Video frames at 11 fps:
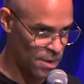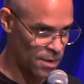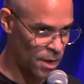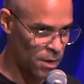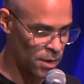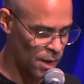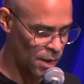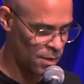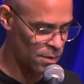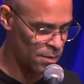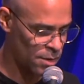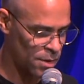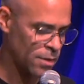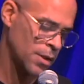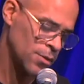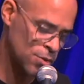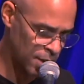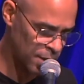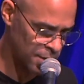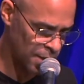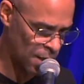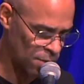There you are. Now drink it
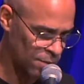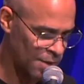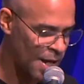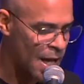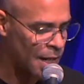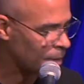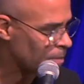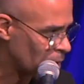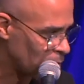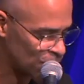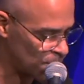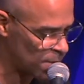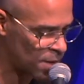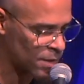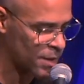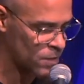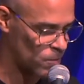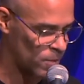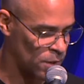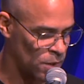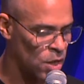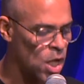down. Like mother's milk it'll
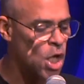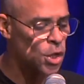be.